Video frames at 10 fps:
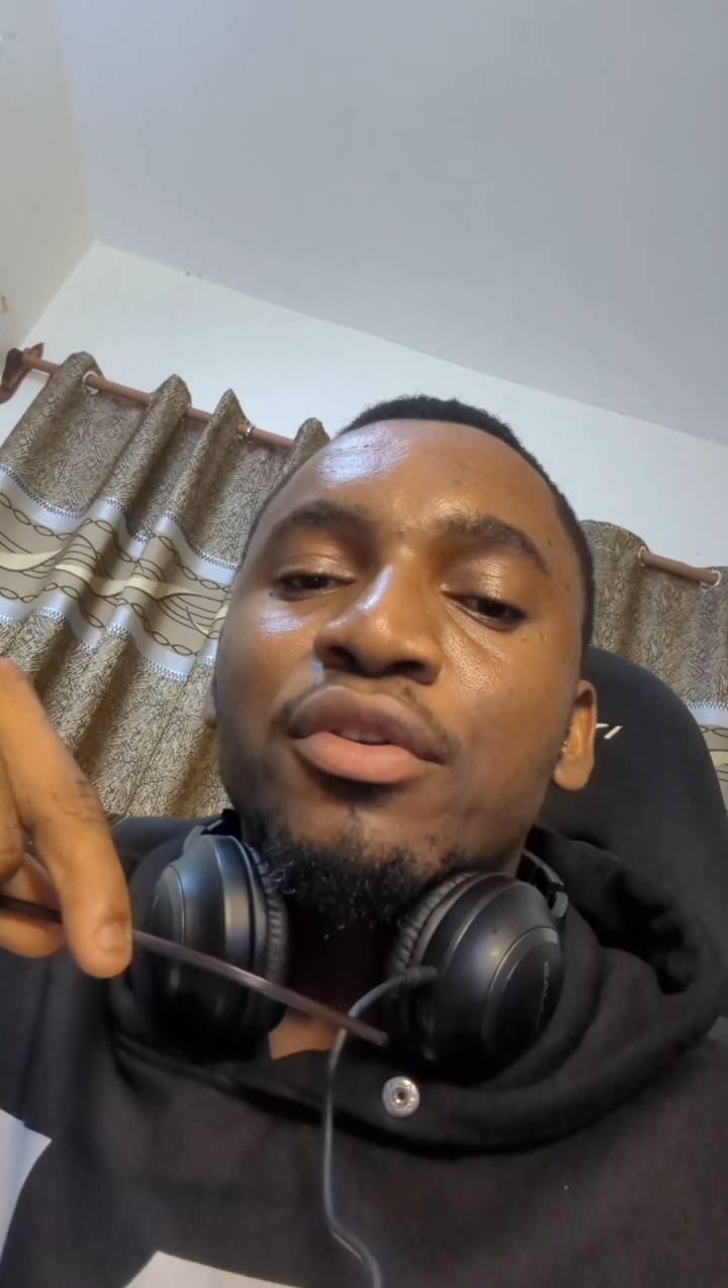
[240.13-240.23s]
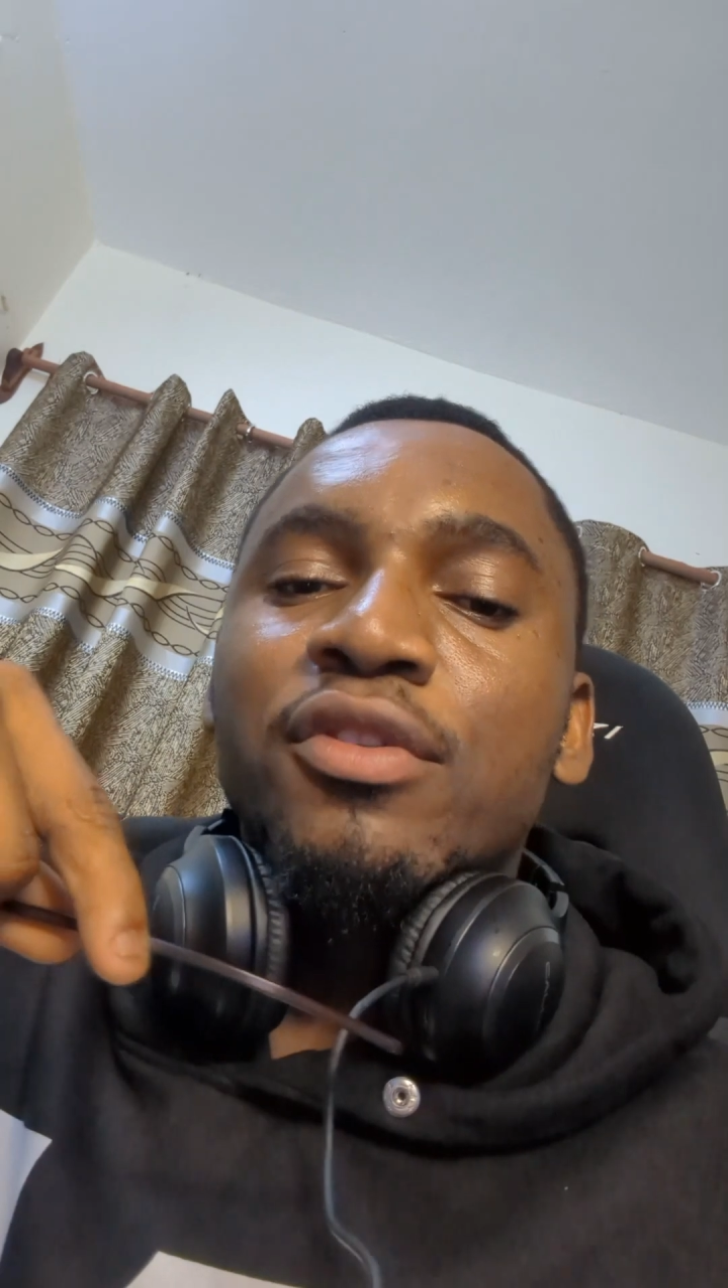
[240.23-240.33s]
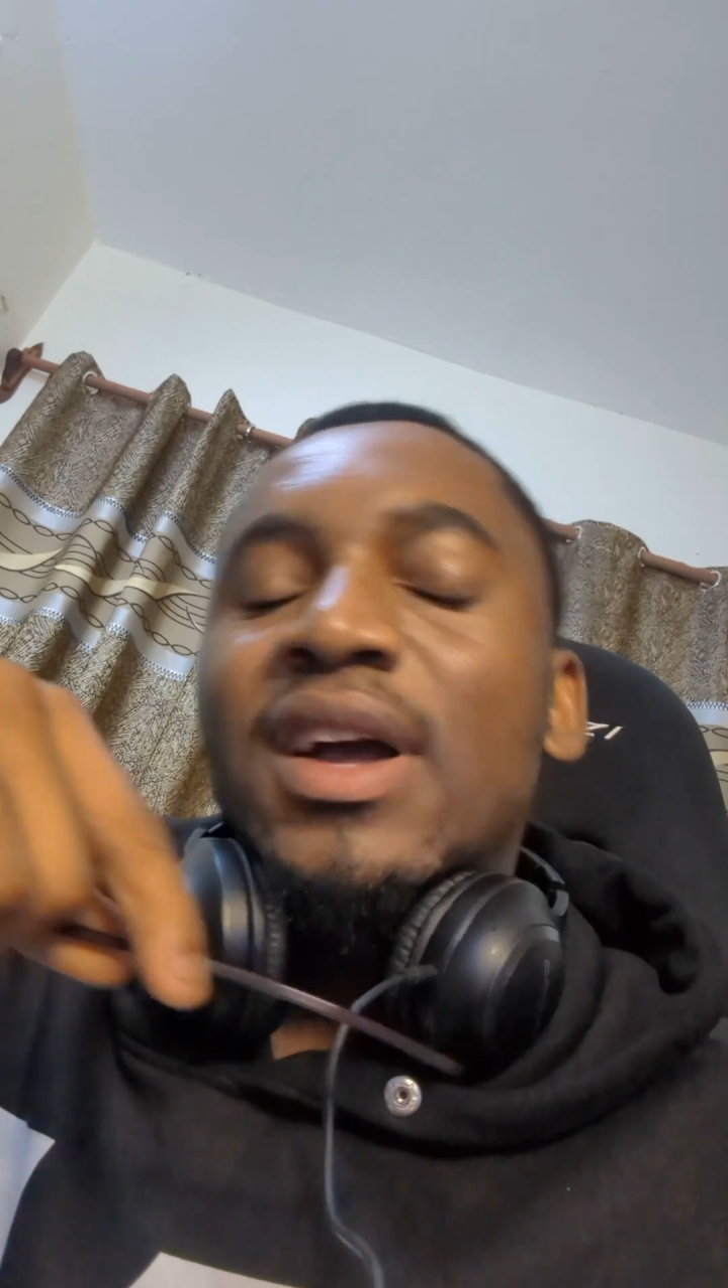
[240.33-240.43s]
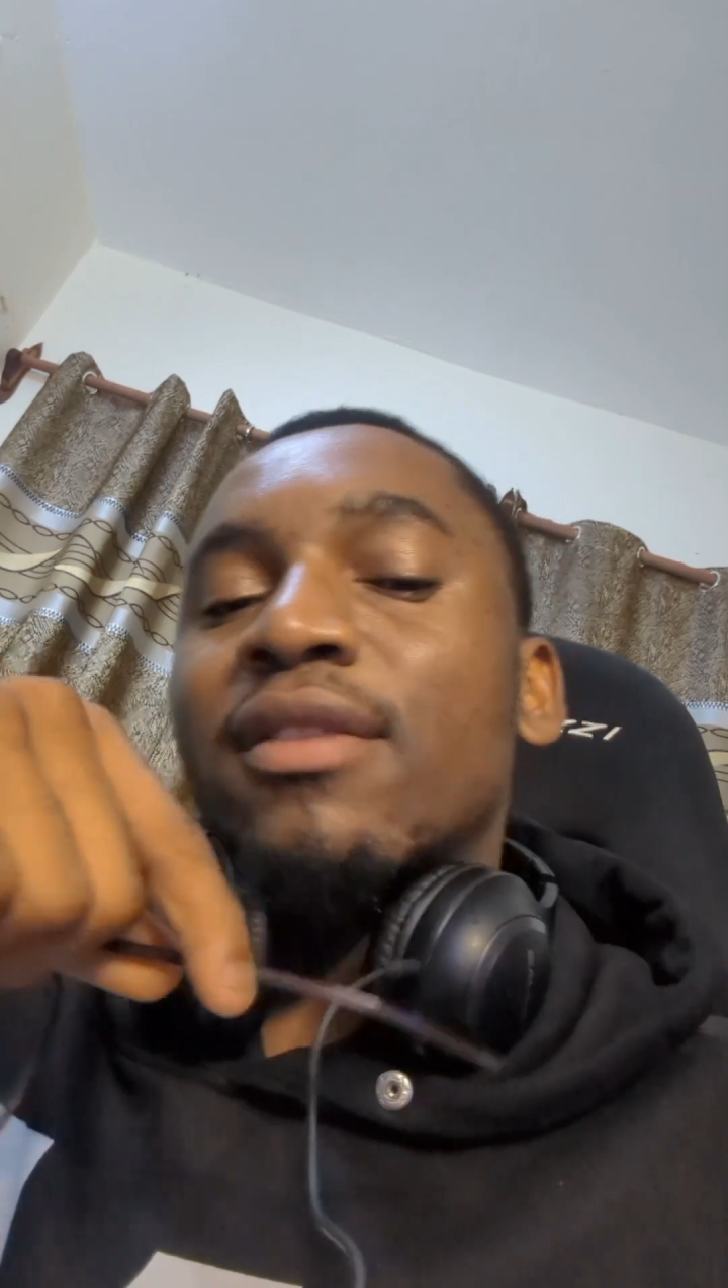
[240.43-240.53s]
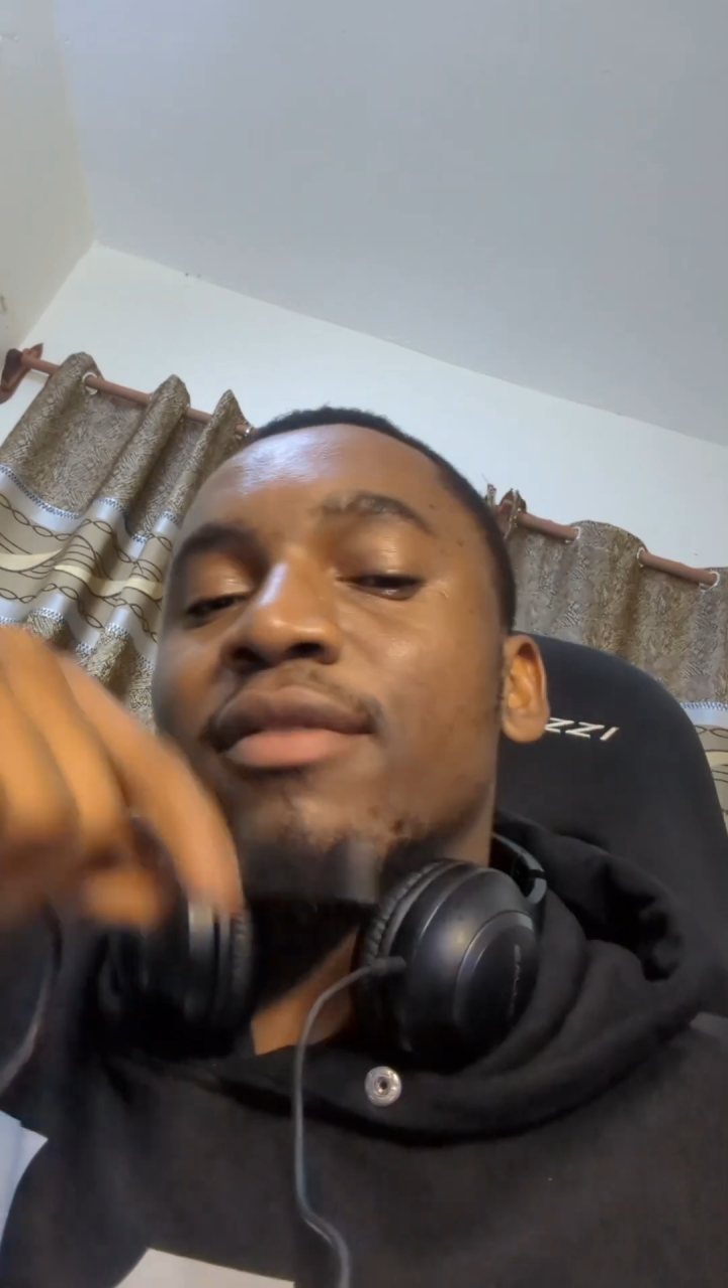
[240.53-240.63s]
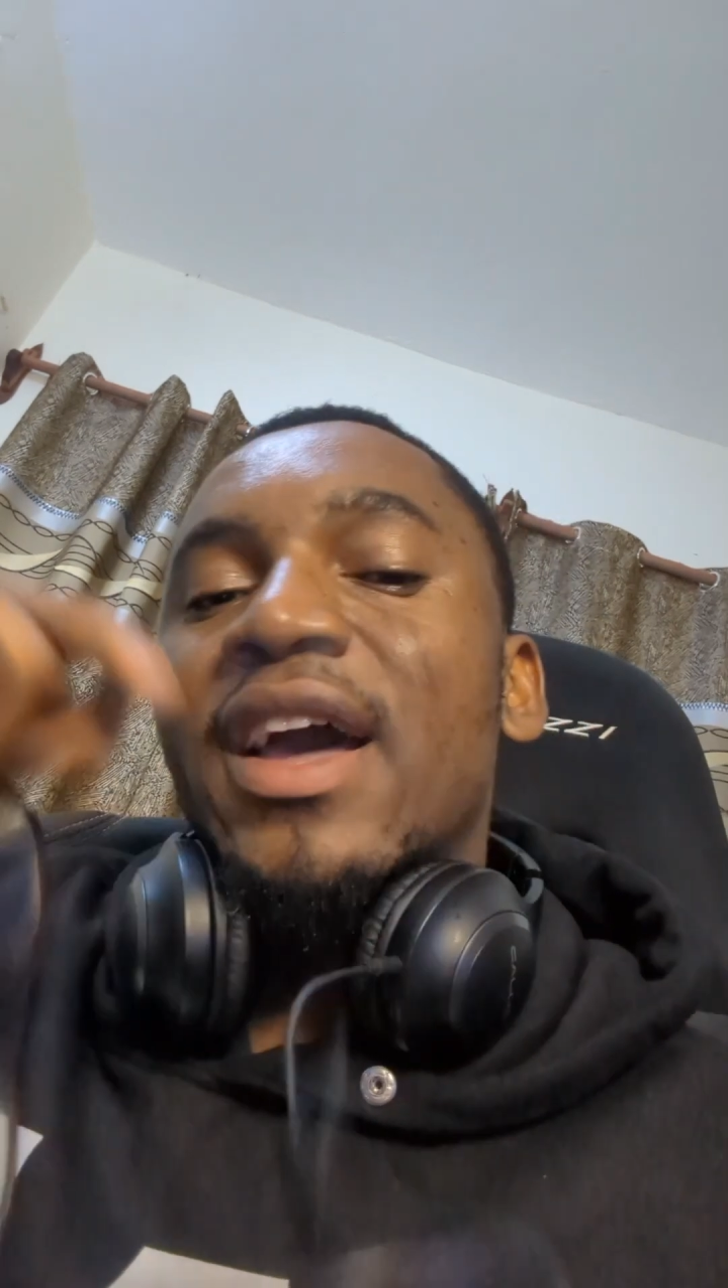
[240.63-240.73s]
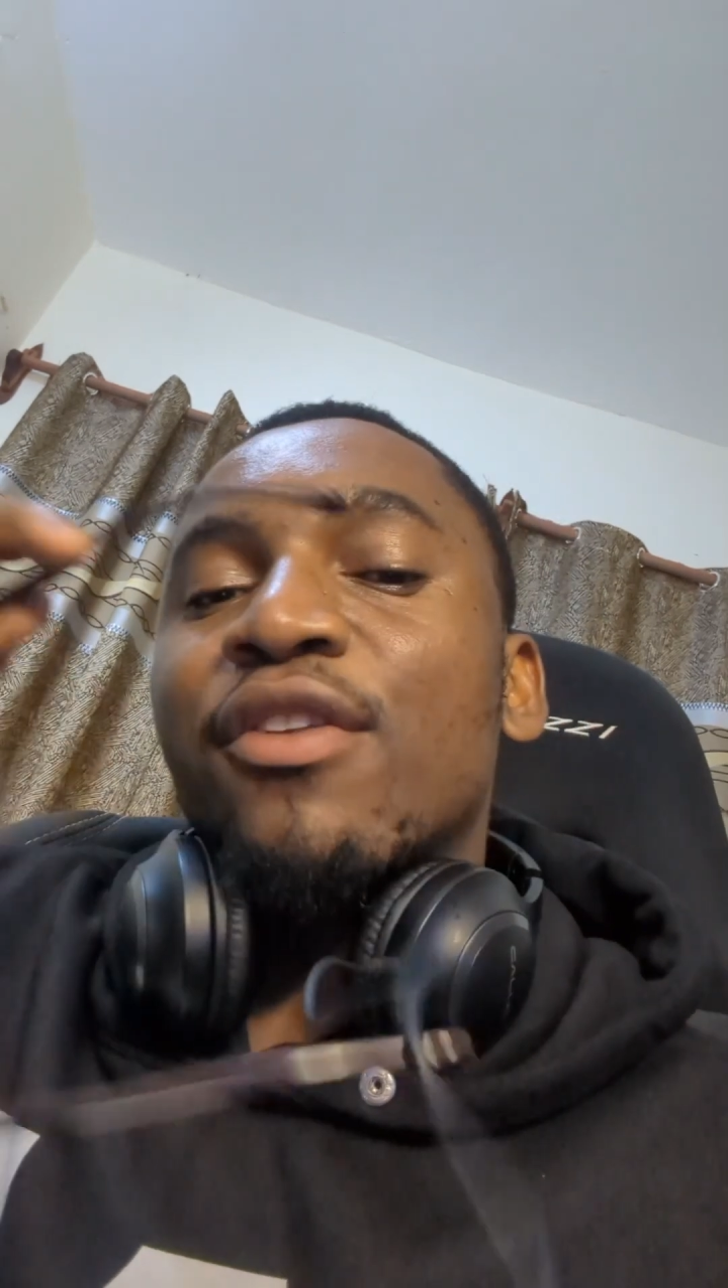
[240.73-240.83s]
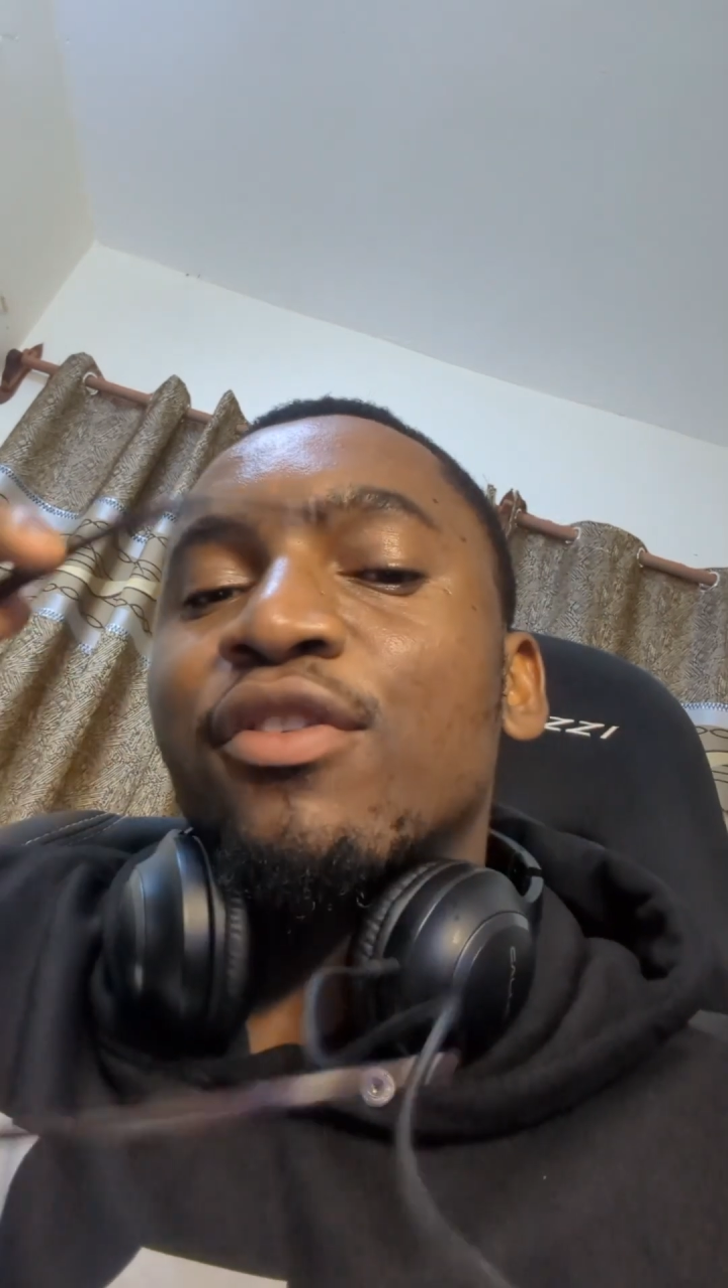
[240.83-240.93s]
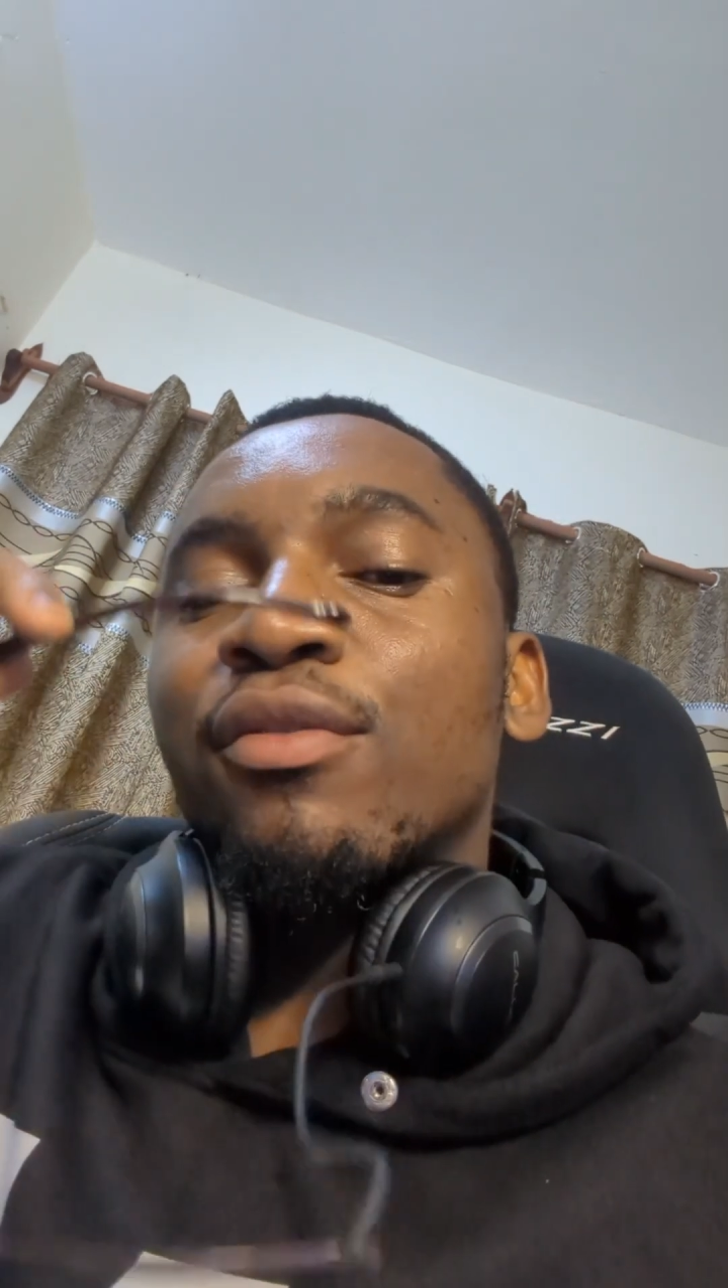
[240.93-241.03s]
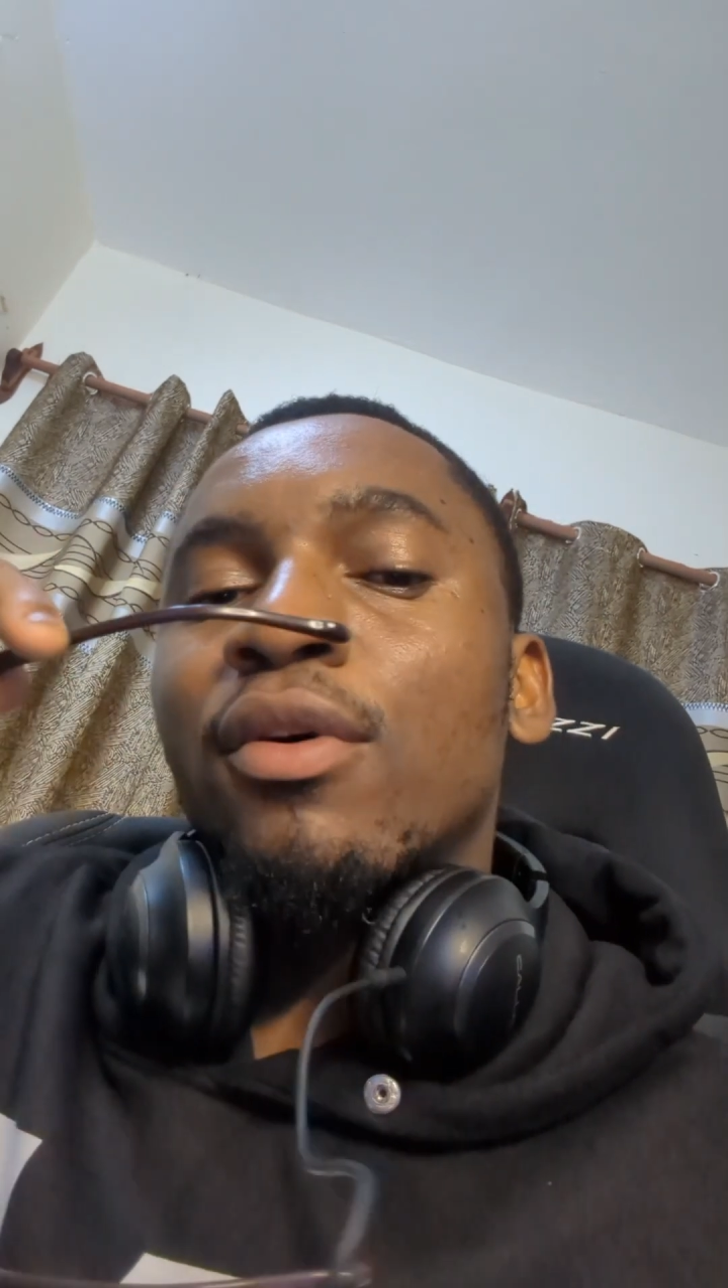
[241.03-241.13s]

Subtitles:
also advise